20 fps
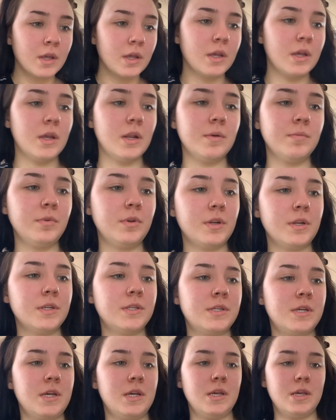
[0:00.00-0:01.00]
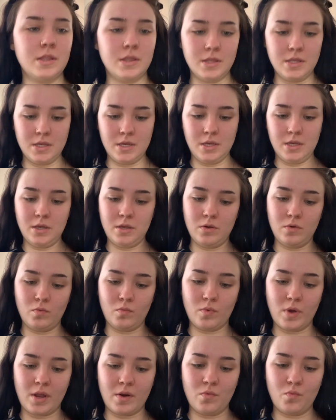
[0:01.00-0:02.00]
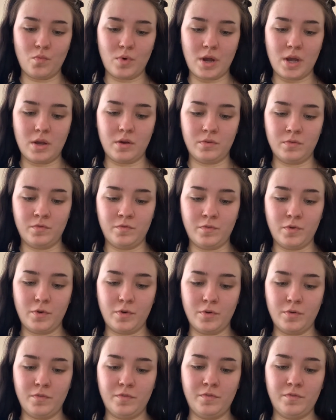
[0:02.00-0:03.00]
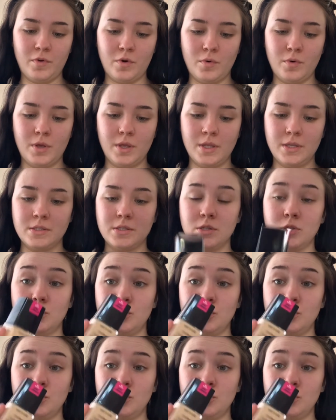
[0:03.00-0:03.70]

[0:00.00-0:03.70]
And I'm gonna take the Wet n Wild Photo Focus